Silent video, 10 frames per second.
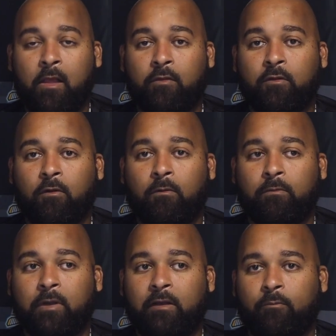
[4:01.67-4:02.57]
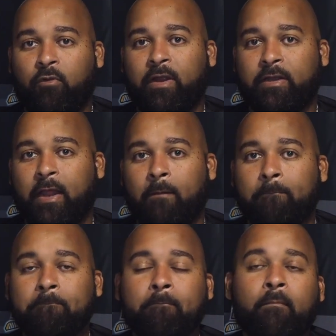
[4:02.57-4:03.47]
So let's break it
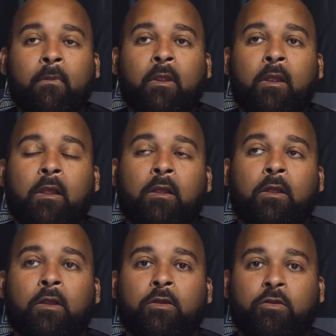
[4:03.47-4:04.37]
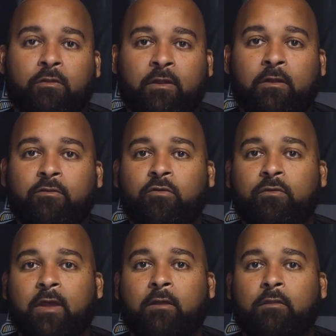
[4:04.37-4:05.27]
down. You'll send us 2
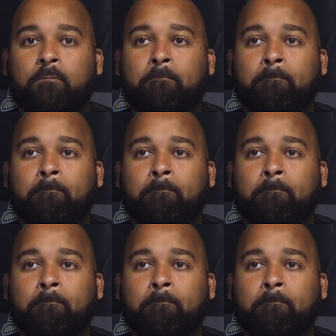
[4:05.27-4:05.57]
sets.